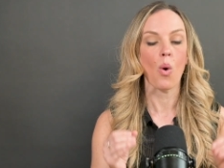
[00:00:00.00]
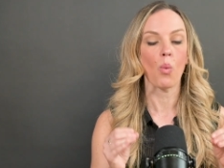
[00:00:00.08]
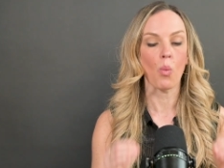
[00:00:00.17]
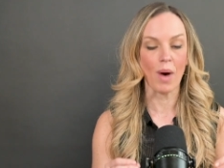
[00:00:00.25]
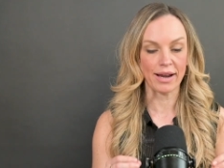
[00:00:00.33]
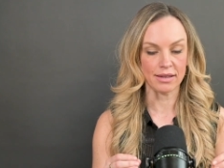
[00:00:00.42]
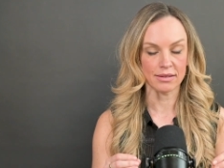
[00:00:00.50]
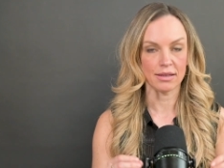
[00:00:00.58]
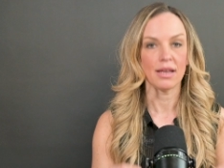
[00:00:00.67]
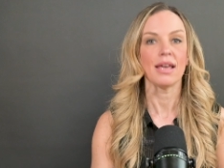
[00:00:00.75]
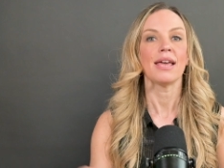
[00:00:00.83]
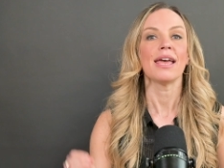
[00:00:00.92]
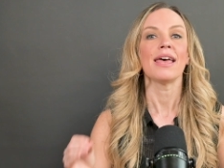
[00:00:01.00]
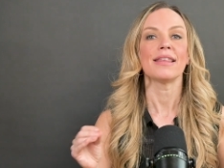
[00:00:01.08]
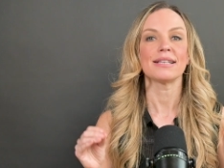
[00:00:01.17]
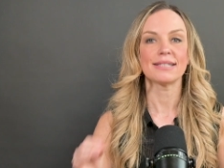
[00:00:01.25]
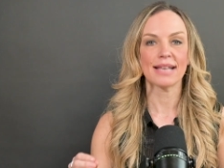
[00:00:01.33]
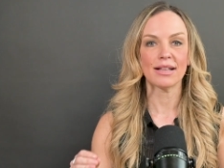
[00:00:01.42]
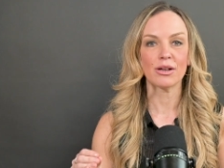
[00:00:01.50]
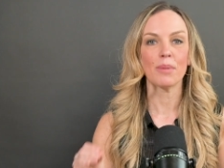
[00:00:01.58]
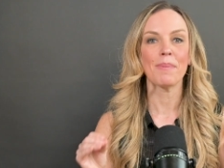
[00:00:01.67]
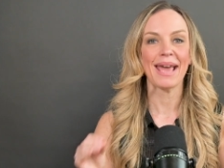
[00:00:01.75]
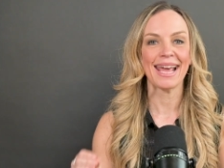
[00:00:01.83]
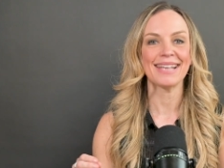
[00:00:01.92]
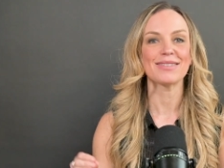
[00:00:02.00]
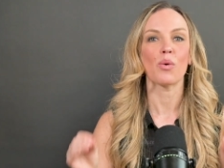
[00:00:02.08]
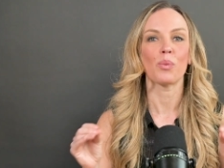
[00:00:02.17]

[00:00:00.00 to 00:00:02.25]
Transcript: One, the seller pays